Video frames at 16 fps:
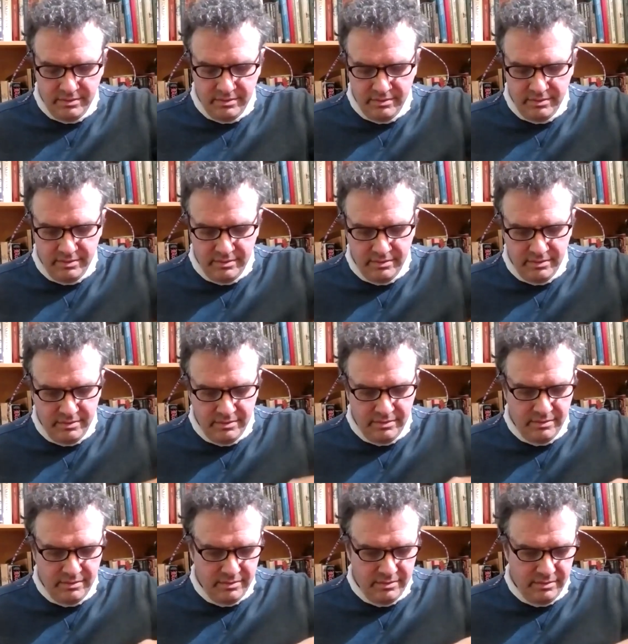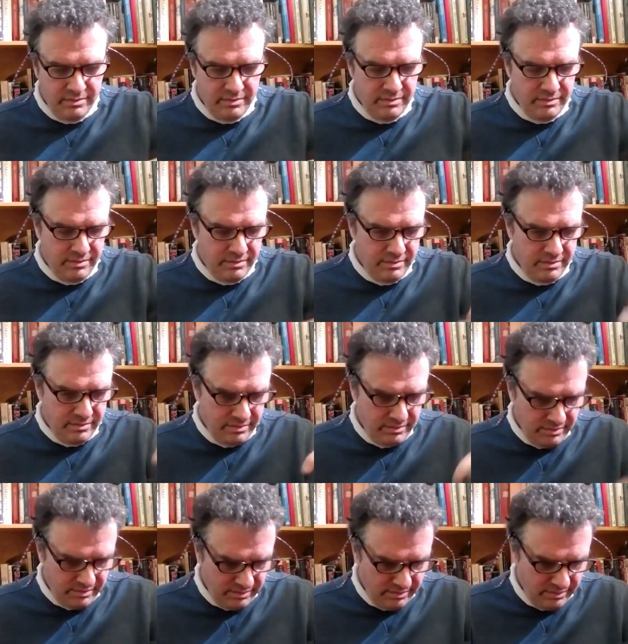
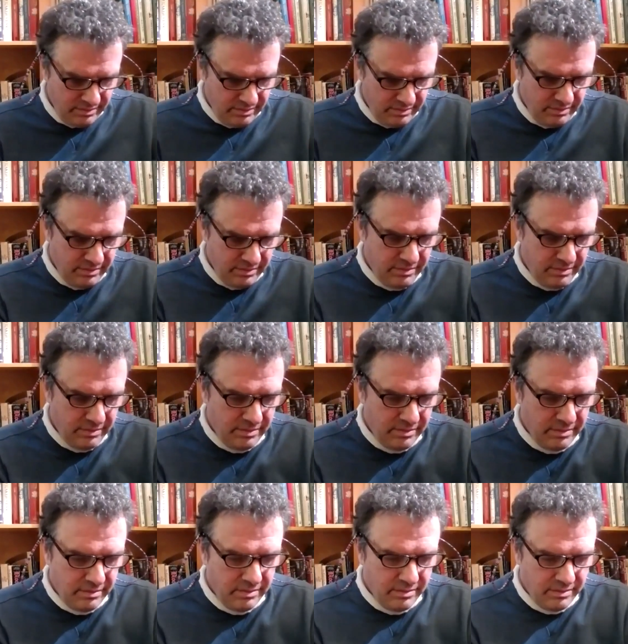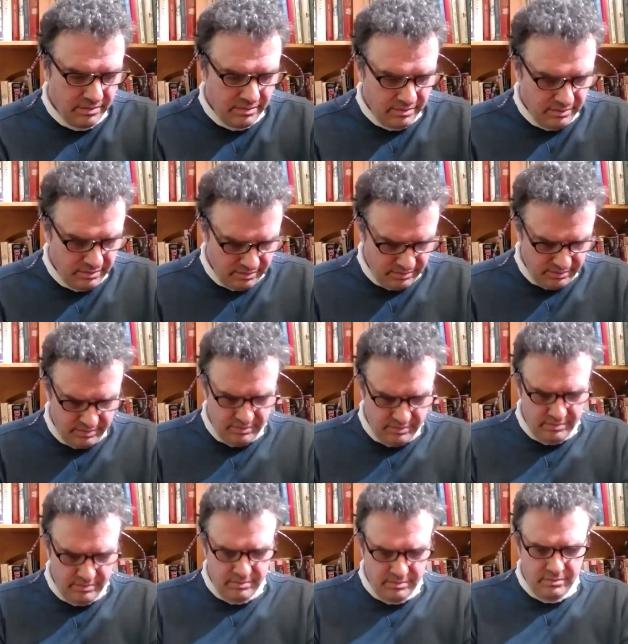
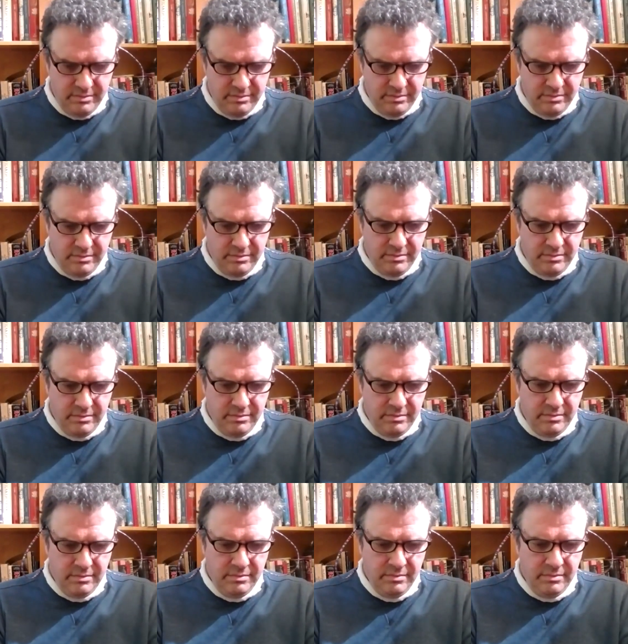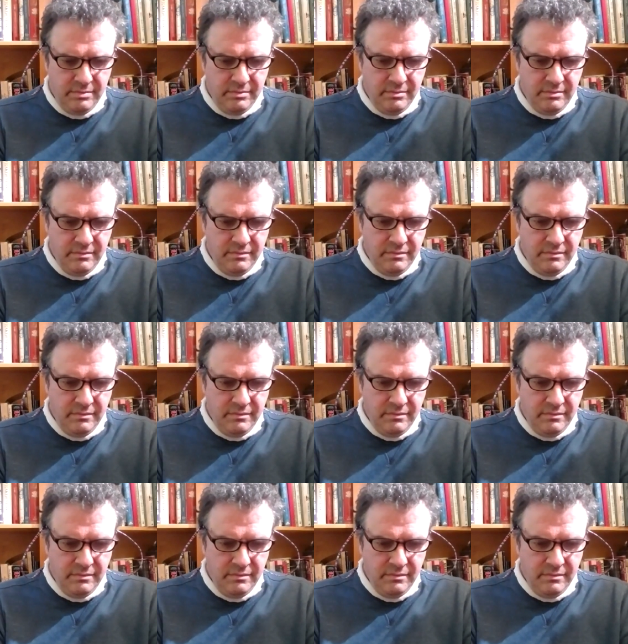No one is speaking in this clip.